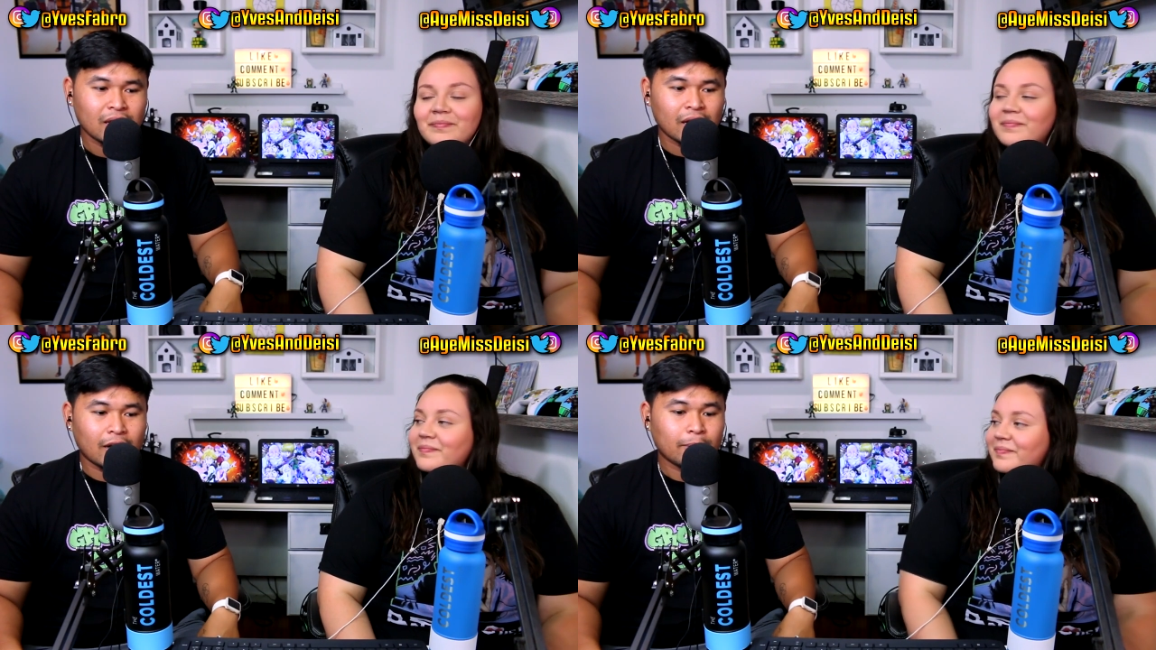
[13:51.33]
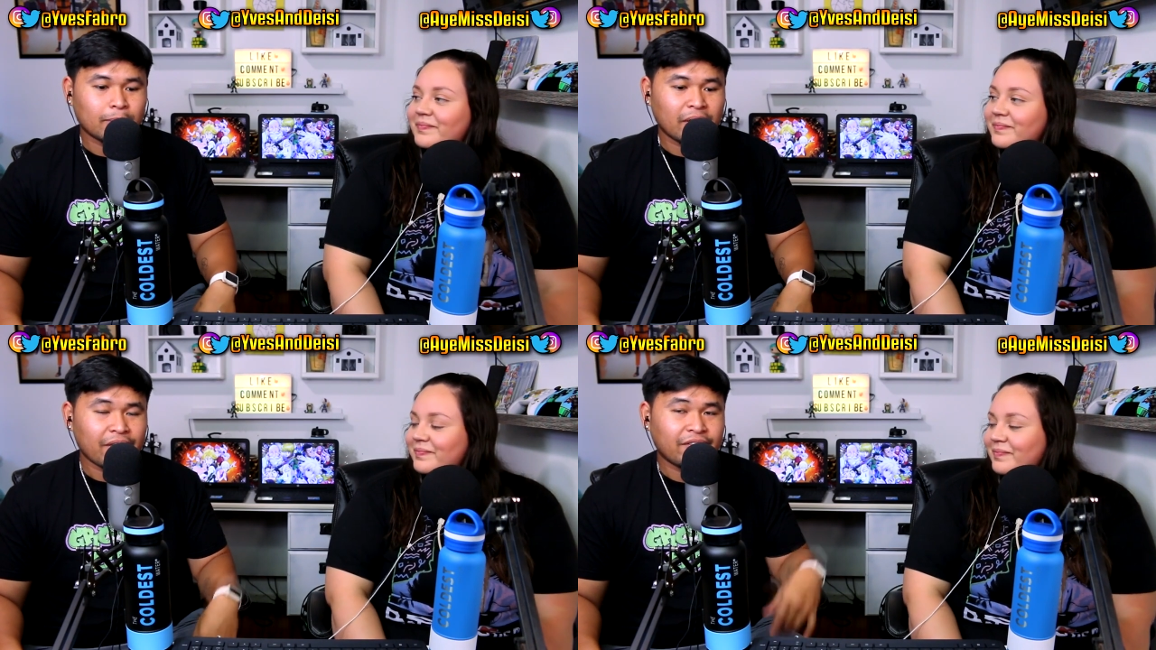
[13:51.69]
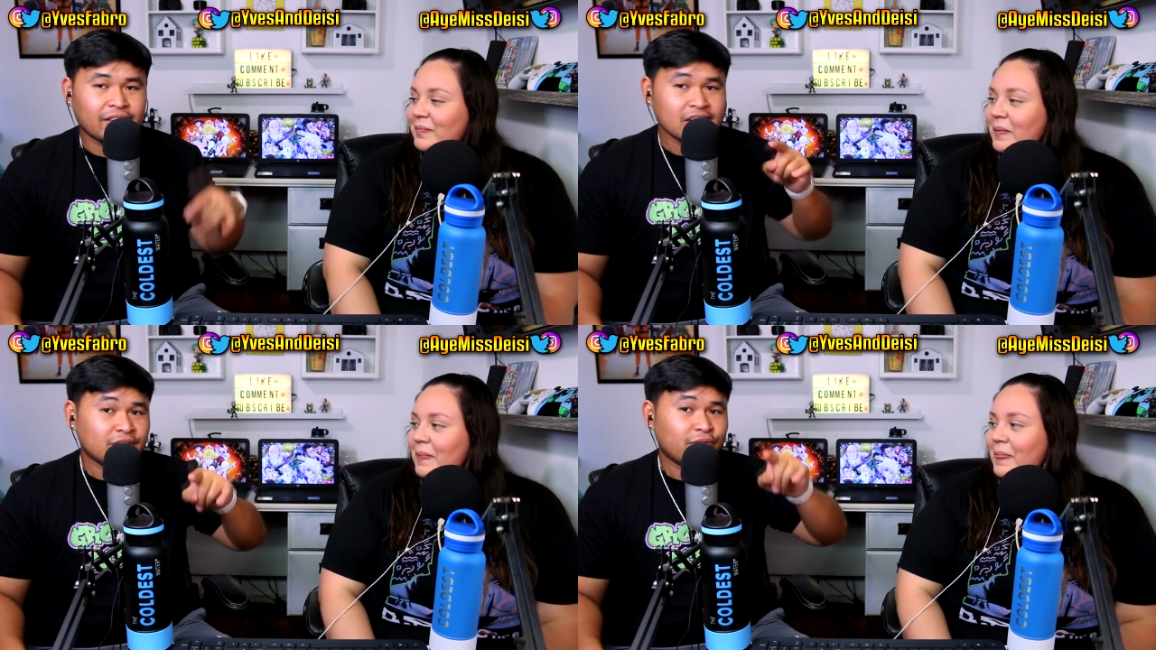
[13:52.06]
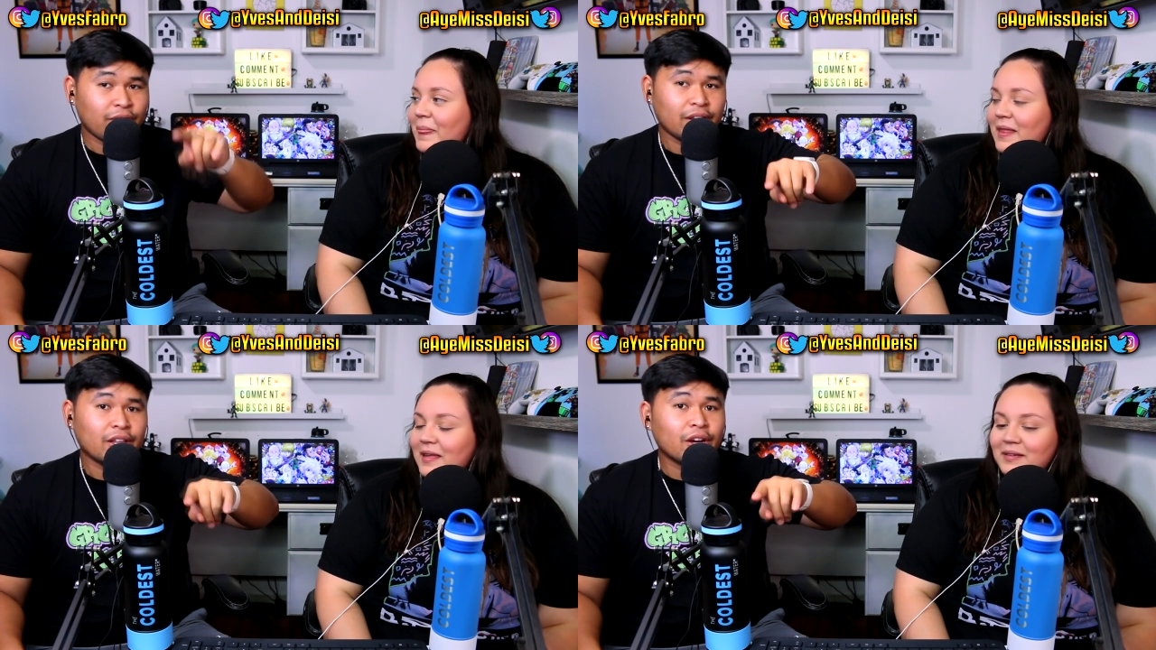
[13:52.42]
Speaker 1: Um, if this
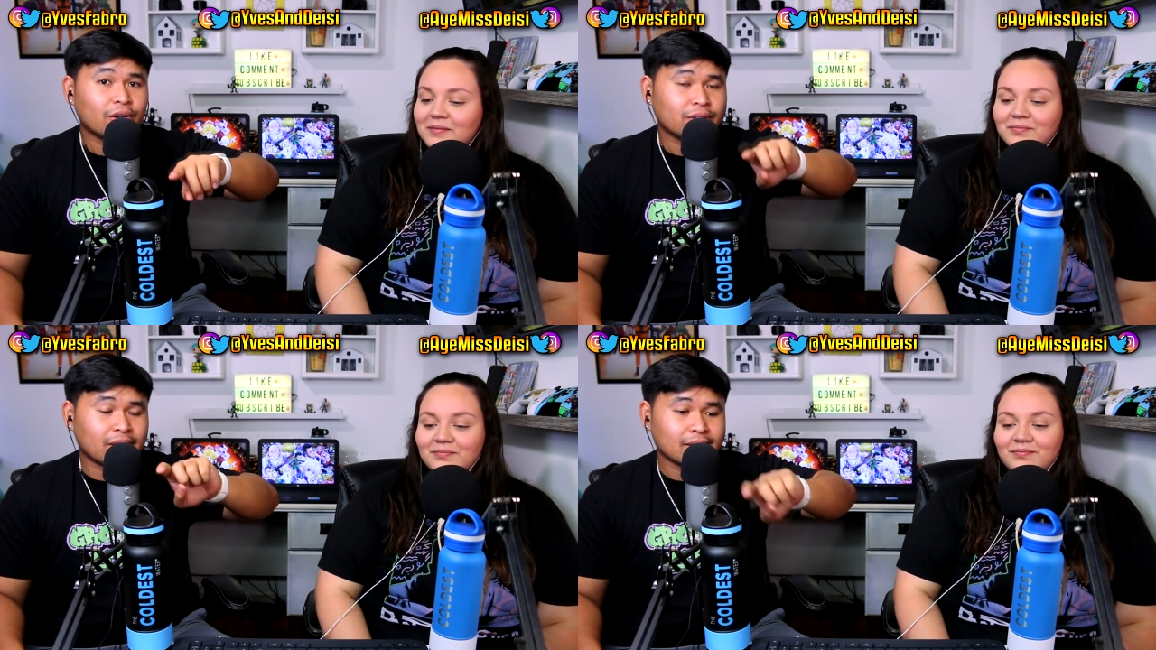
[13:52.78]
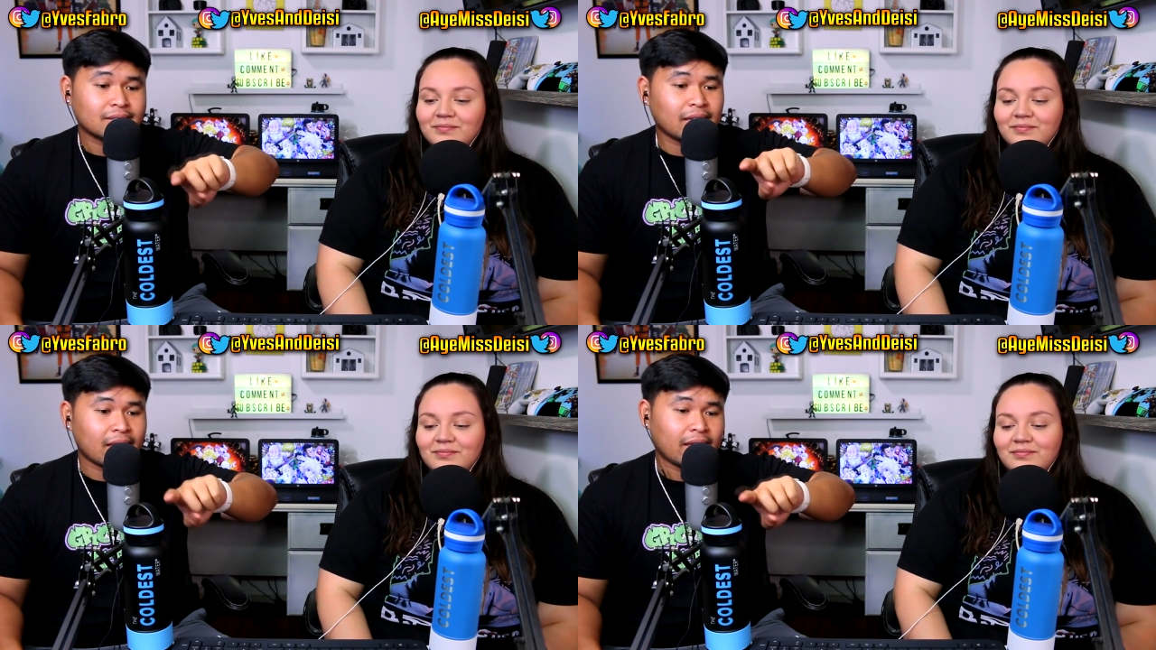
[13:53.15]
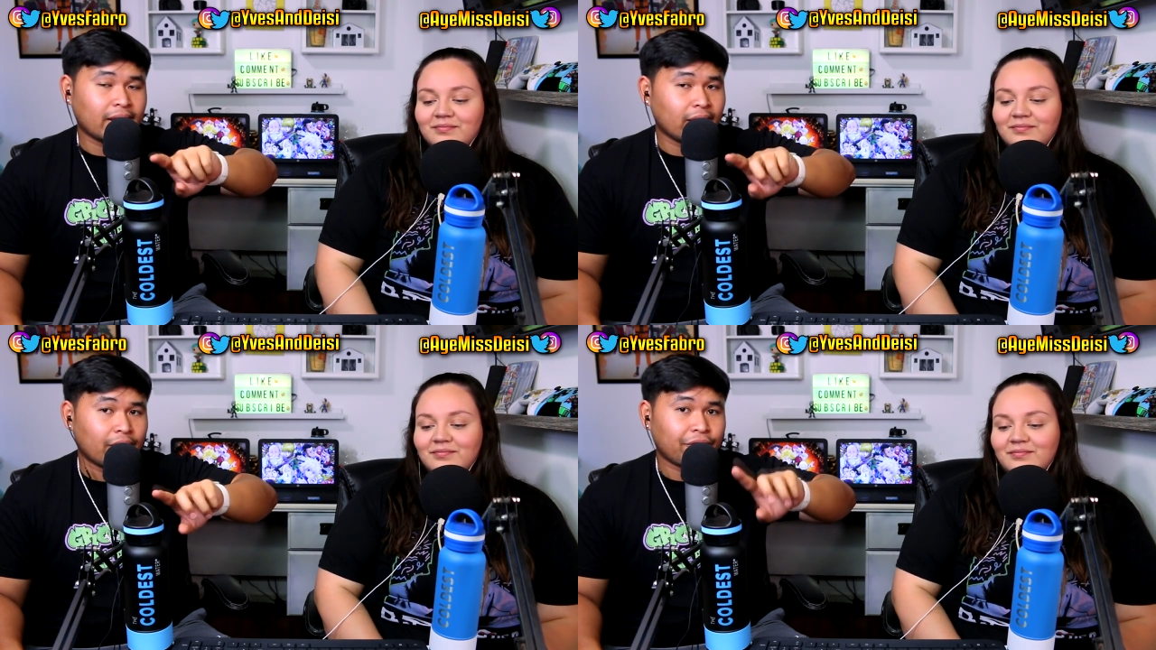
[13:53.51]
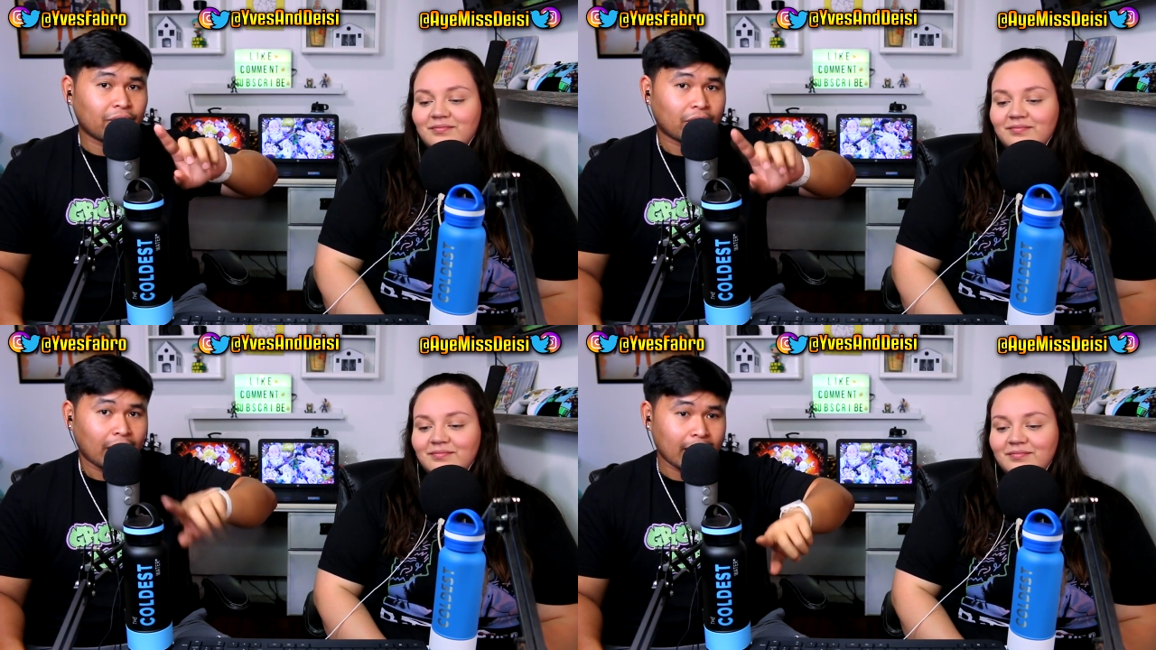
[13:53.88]
video does get enough
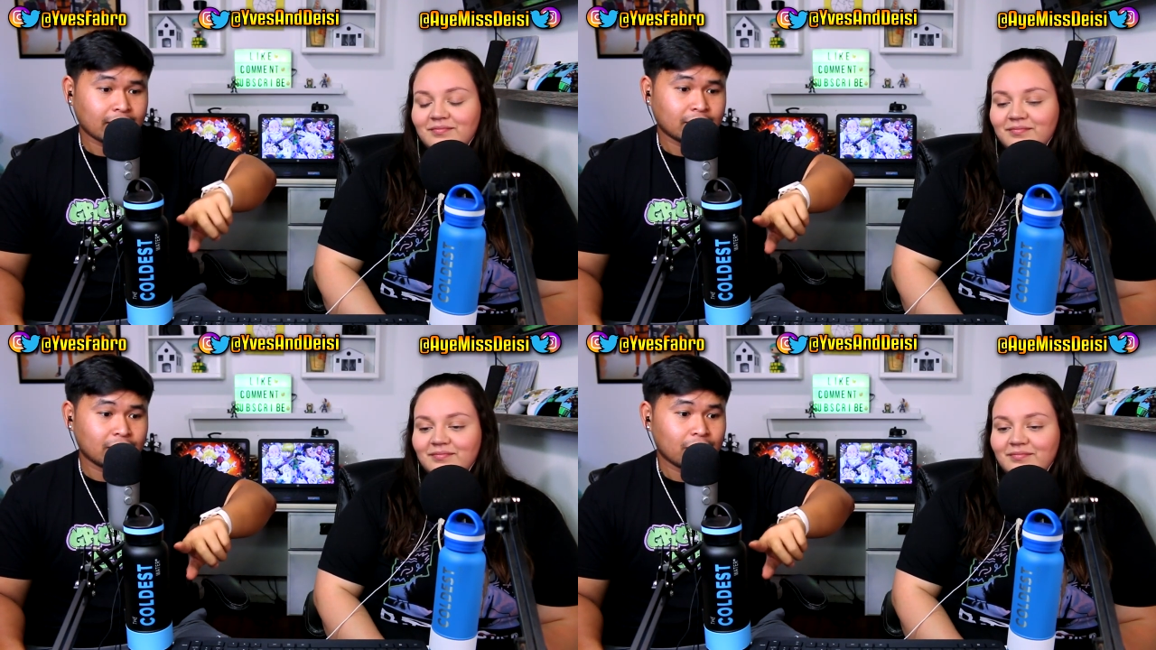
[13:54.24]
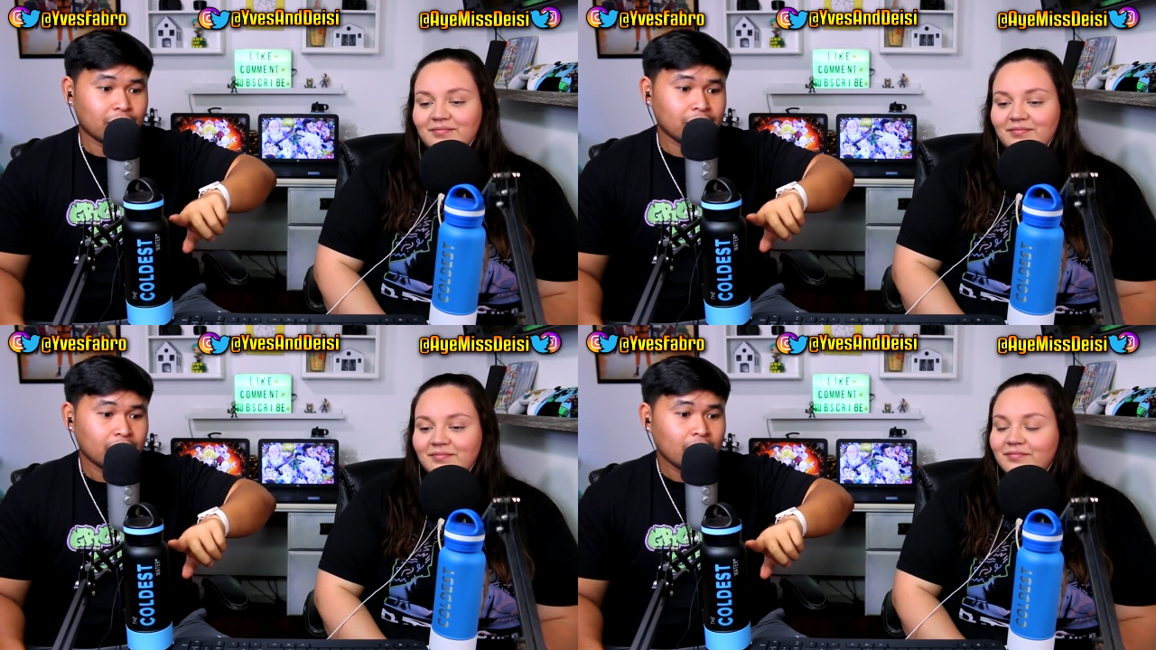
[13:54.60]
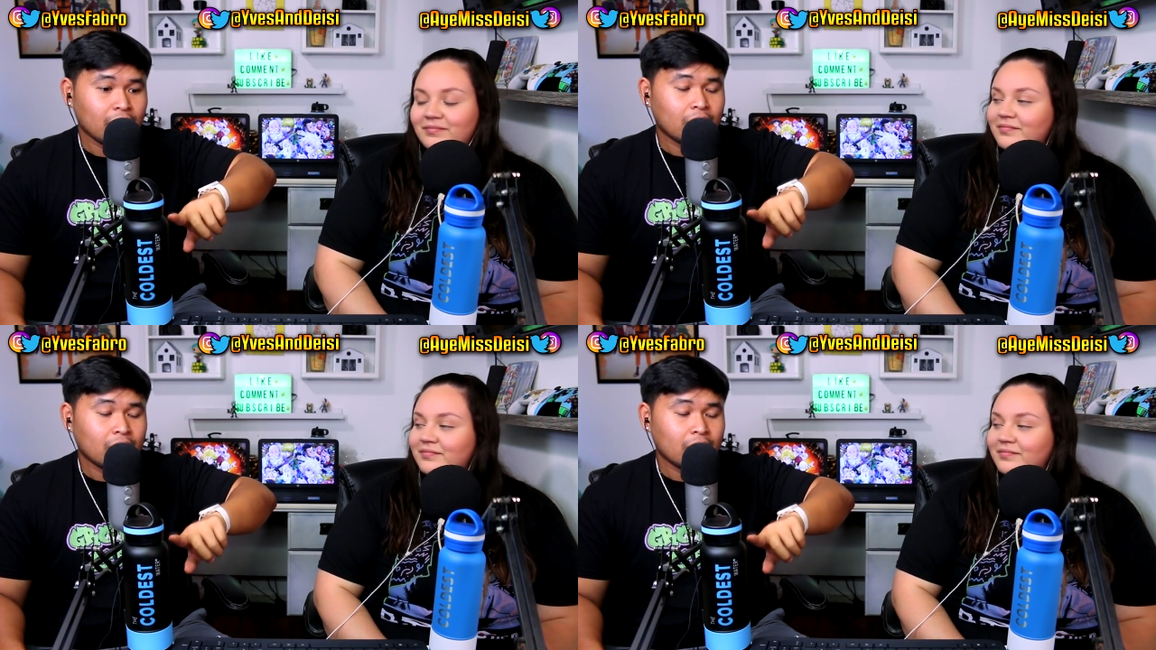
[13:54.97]
likes, though,